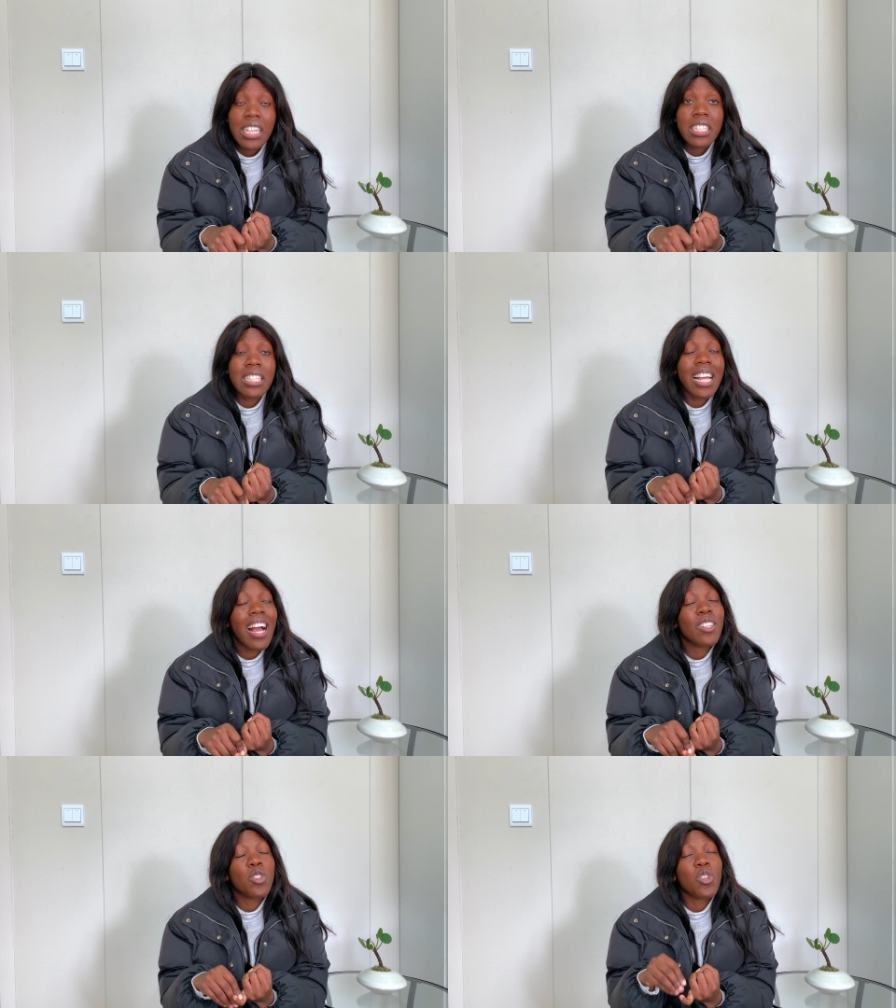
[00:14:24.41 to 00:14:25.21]
So it's like,
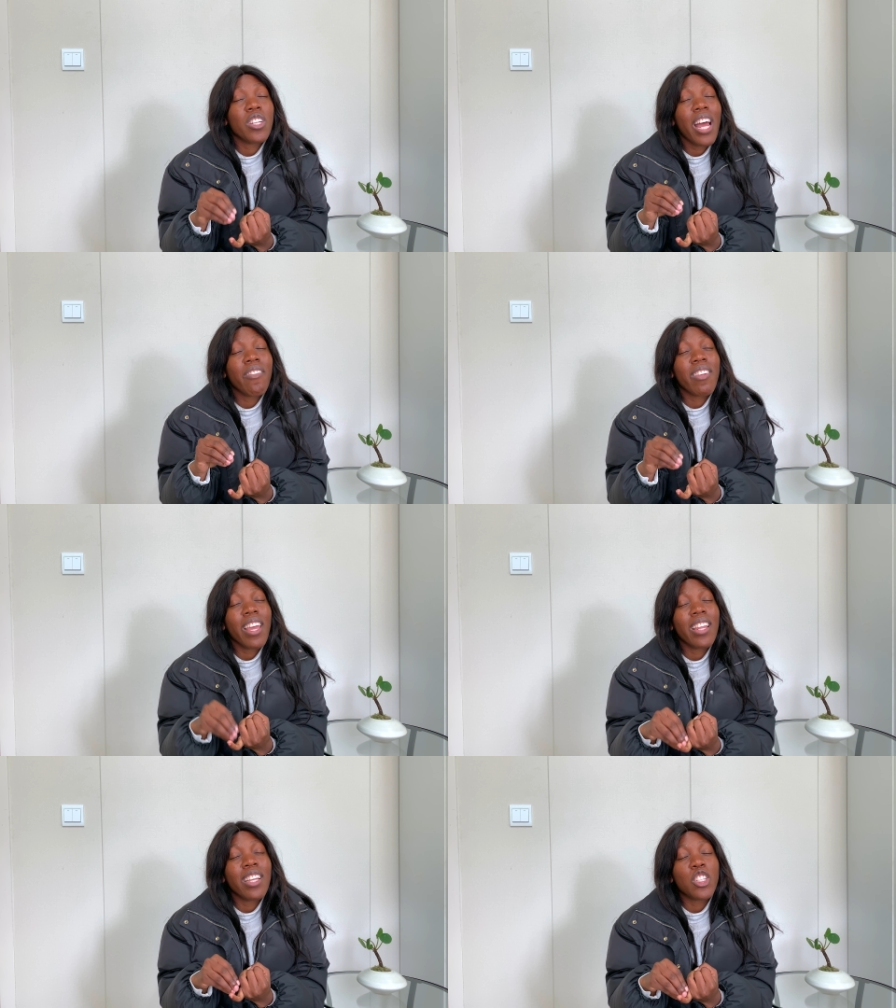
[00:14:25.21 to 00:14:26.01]
I do not have the
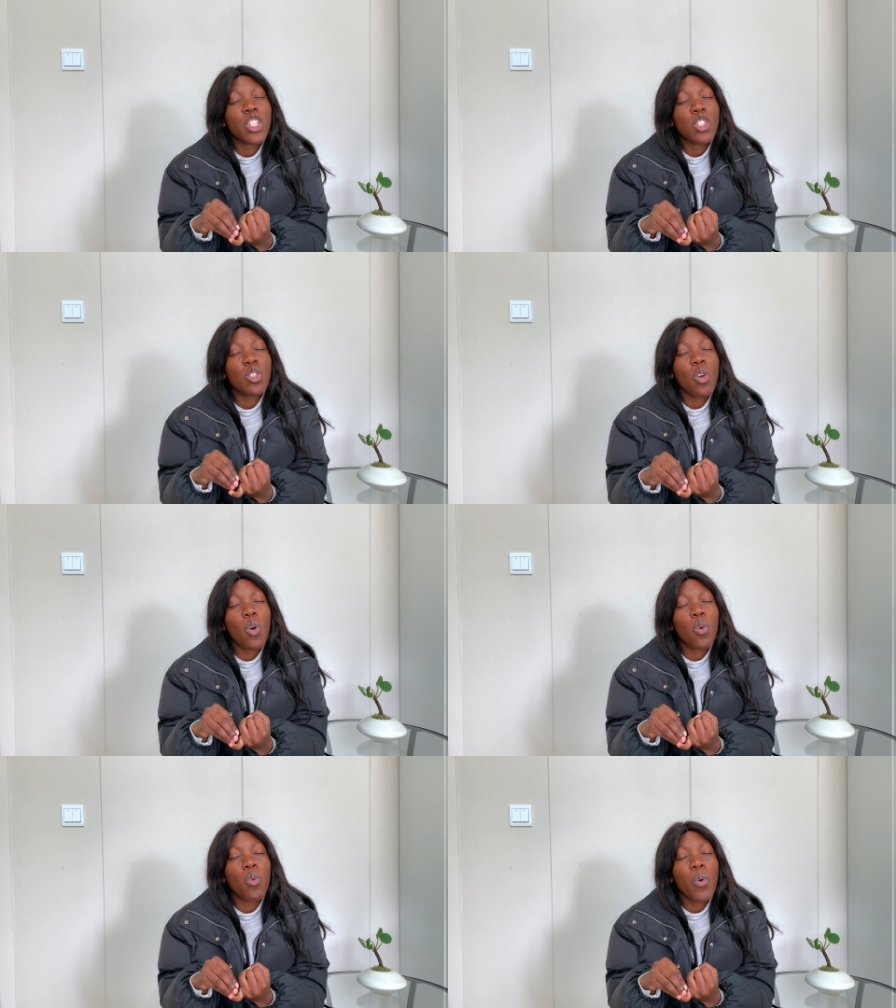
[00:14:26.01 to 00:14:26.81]
energy to
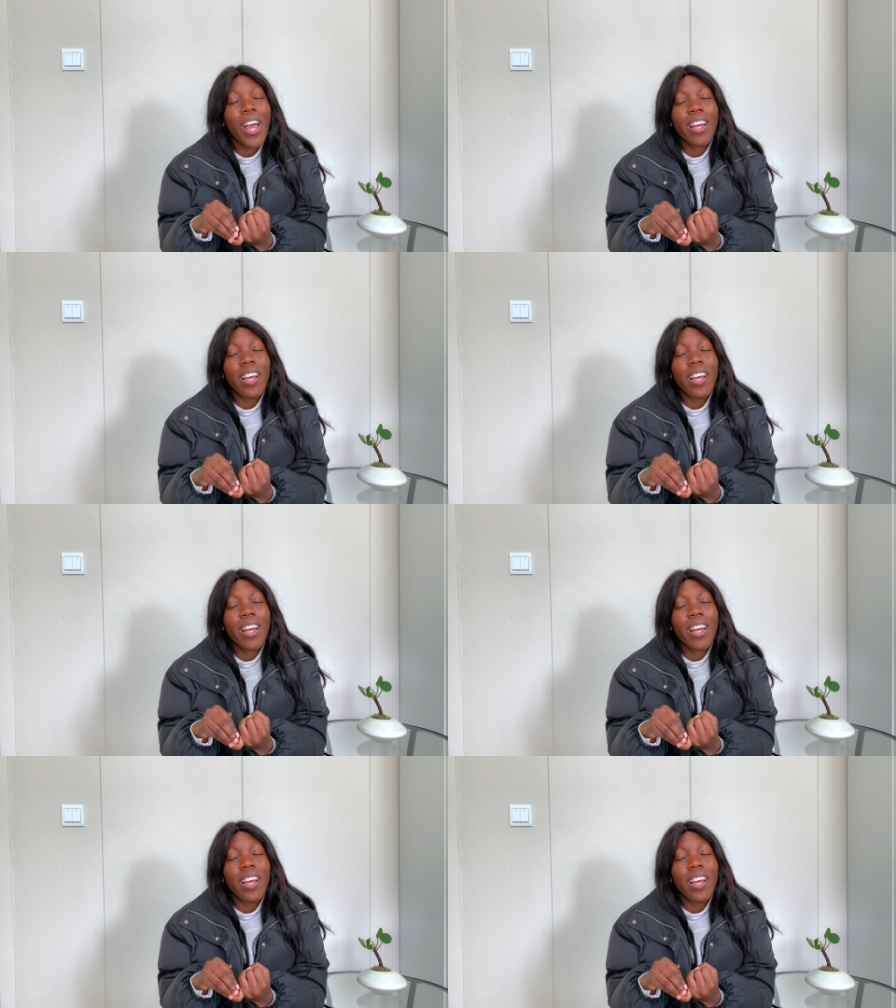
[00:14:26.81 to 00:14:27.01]
go